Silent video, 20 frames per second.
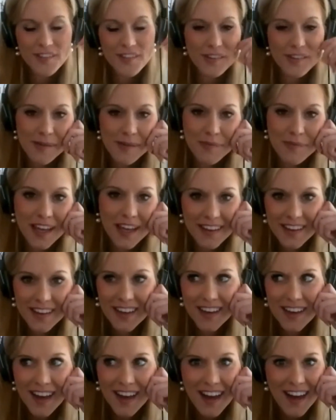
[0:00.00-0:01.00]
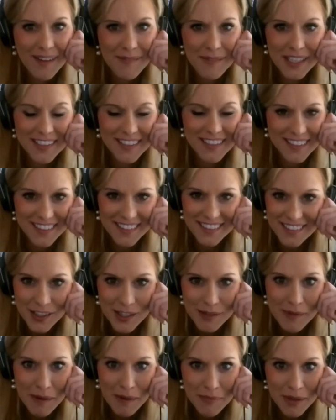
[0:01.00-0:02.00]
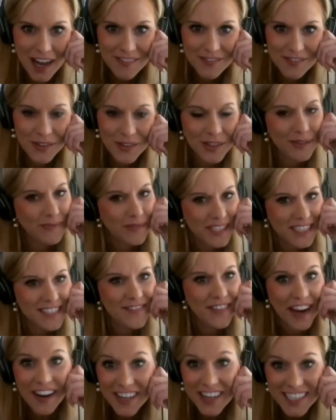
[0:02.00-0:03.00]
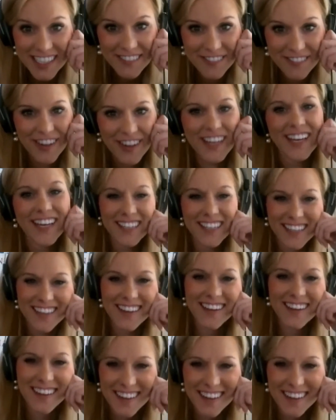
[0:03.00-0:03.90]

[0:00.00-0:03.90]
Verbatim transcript: And I'm like, I mean, look at my like, platform. It's very I think, different.